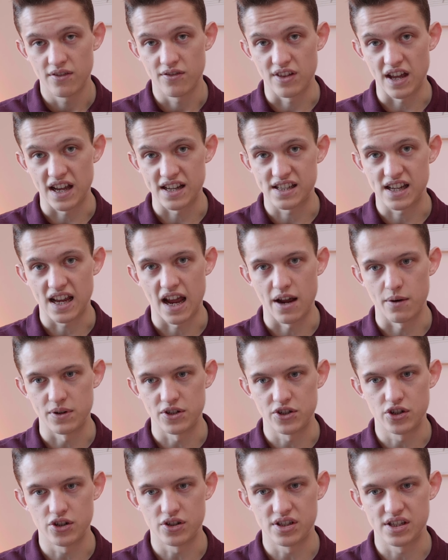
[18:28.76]
that's how
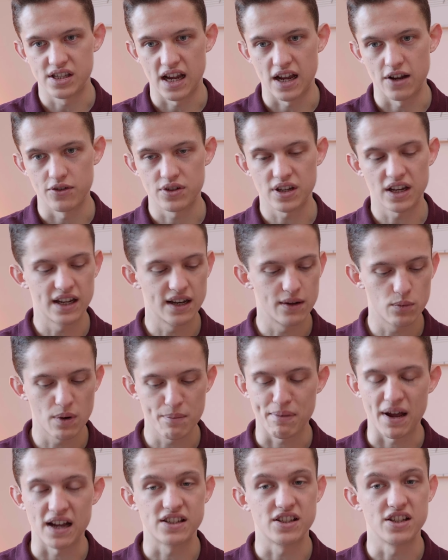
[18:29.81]
it should sound. And then we're
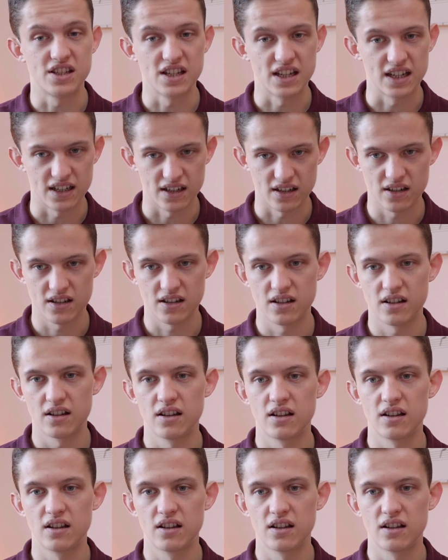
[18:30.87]
back to D. And